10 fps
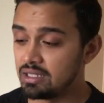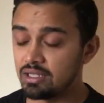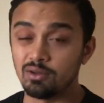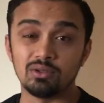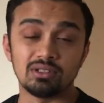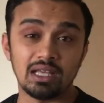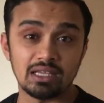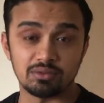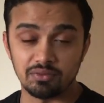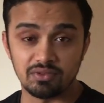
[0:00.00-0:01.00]
It goes
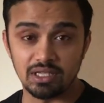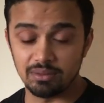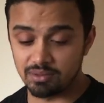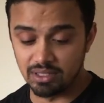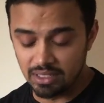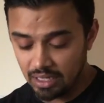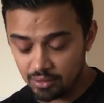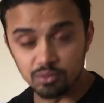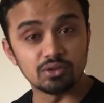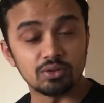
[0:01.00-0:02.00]
nice with dips and
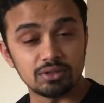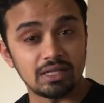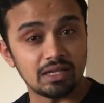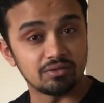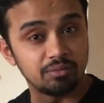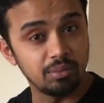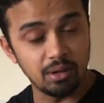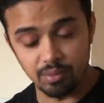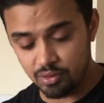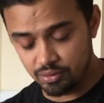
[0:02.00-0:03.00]
also goes nice with
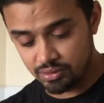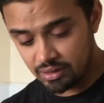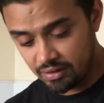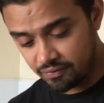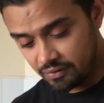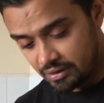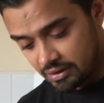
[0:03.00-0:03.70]
barbecue stuff.